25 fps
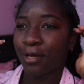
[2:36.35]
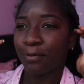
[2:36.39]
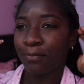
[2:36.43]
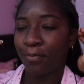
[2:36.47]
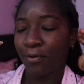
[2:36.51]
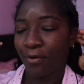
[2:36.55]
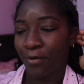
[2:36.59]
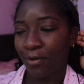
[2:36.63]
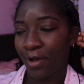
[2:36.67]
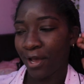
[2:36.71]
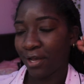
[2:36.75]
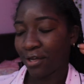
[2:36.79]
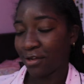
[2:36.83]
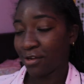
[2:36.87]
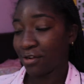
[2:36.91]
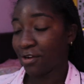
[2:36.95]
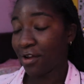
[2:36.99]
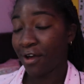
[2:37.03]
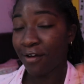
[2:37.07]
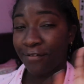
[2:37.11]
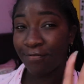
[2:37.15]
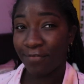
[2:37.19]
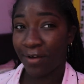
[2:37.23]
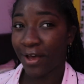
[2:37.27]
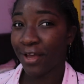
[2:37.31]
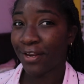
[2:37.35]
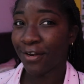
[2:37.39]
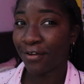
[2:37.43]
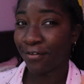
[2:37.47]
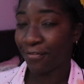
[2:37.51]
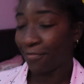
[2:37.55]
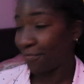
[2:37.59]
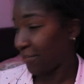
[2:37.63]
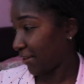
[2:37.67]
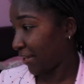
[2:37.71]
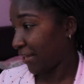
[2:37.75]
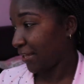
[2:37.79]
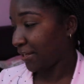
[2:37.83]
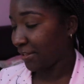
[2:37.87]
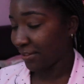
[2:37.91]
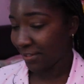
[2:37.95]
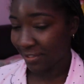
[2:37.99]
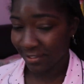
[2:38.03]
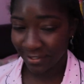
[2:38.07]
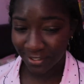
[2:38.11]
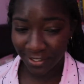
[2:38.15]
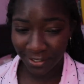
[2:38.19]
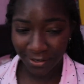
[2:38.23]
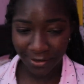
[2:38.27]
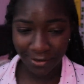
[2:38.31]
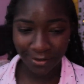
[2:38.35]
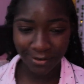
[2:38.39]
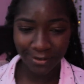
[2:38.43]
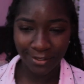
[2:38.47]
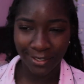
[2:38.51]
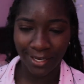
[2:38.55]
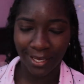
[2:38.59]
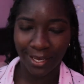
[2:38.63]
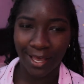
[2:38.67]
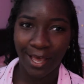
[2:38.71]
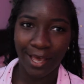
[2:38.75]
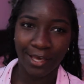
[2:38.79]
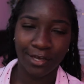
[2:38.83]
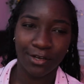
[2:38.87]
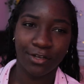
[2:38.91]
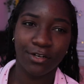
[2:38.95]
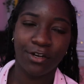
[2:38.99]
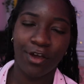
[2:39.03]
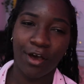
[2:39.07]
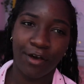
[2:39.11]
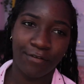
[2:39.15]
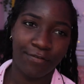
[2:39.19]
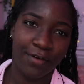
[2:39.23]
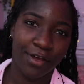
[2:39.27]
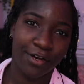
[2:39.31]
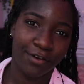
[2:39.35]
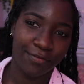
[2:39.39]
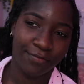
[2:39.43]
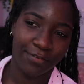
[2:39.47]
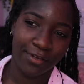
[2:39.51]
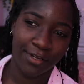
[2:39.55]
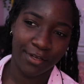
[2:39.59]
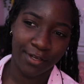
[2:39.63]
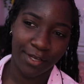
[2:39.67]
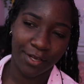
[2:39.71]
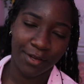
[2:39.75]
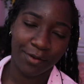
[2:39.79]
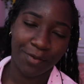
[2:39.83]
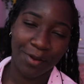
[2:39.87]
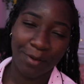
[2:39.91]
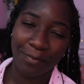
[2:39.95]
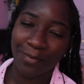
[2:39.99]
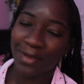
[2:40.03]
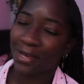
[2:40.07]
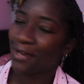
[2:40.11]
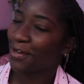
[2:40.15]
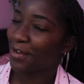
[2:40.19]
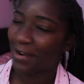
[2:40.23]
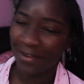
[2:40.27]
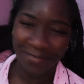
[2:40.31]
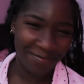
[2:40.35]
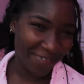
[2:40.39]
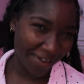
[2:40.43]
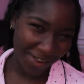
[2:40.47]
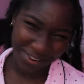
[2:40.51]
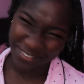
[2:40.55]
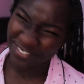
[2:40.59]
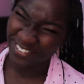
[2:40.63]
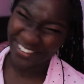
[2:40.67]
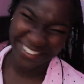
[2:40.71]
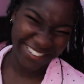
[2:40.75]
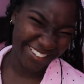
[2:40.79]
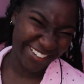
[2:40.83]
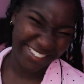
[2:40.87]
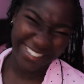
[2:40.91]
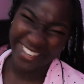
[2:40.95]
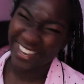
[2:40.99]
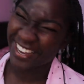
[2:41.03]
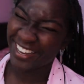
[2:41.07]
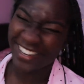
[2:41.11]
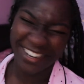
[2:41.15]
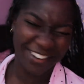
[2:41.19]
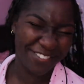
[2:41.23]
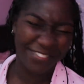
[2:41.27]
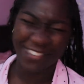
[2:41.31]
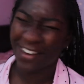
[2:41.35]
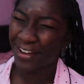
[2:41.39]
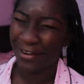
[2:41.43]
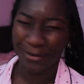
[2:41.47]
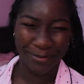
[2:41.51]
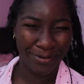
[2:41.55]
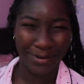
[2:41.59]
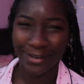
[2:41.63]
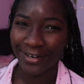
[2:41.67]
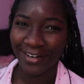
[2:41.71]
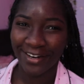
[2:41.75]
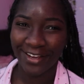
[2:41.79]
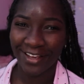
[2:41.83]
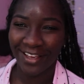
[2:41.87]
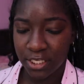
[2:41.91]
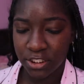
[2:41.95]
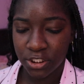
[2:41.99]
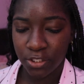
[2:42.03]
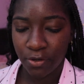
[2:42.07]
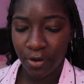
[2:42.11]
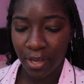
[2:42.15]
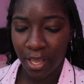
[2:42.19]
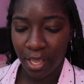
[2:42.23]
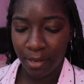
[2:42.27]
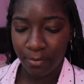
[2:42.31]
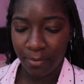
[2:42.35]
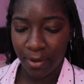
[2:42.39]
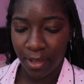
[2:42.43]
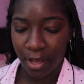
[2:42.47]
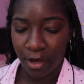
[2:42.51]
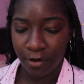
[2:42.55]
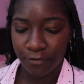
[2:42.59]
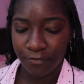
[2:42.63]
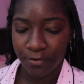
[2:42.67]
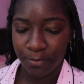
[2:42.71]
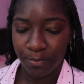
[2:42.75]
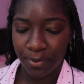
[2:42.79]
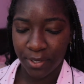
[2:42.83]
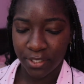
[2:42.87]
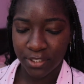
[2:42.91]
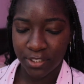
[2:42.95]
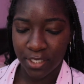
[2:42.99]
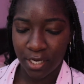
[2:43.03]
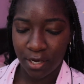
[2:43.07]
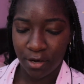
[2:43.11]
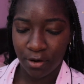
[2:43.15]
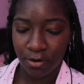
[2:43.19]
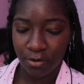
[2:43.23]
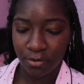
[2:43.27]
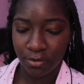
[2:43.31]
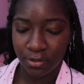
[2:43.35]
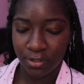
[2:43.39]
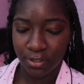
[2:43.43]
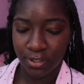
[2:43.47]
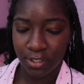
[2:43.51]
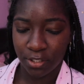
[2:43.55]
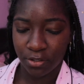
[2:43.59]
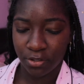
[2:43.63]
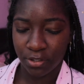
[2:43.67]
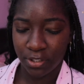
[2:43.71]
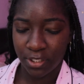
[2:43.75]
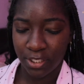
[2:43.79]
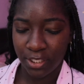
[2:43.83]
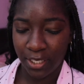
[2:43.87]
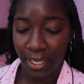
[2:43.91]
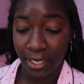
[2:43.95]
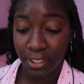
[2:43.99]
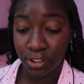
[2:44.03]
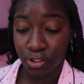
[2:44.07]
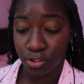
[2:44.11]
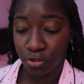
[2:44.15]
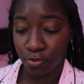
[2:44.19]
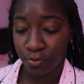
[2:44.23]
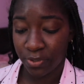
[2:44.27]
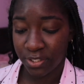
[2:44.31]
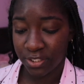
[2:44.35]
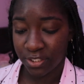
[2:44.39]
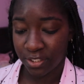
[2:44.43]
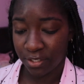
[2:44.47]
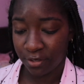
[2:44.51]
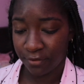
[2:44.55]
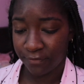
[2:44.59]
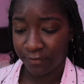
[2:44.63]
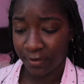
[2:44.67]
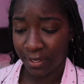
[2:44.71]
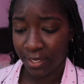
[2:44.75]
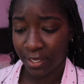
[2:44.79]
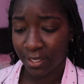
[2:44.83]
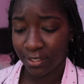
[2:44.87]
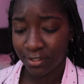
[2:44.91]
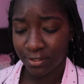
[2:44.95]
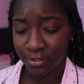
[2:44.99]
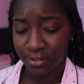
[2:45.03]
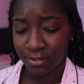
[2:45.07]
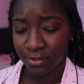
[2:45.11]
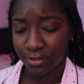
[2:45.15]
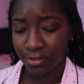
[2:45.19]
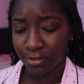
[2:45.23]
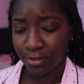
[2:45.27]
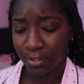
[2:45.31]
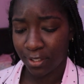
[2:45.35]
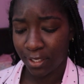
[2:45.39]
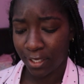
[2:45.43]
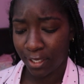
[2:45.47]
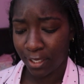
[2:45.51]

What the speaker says: Bro, I could not find a fit this year. Like, I could not find a fit. And I mean, I couldn't find one, honey, I couldn't find one. Last year I had my outfit picked out literally like 2 weeks in advance.